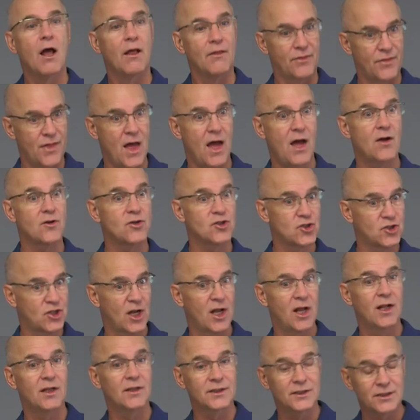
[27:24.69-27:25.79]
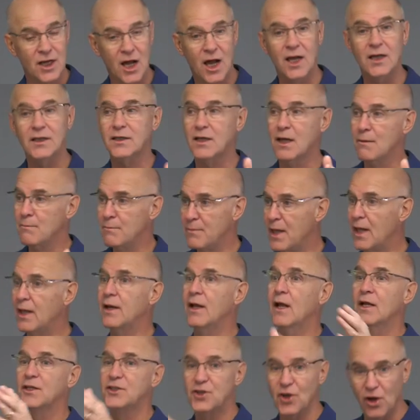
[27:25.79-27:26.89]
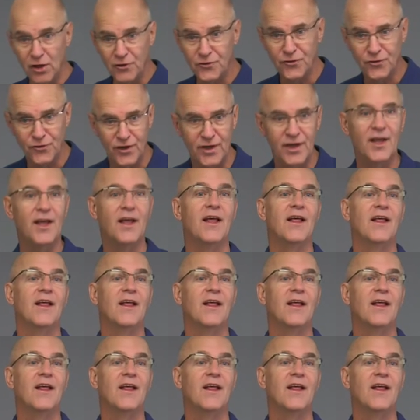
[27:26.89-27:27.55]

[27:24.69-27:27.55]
thou shalt not commit adultery.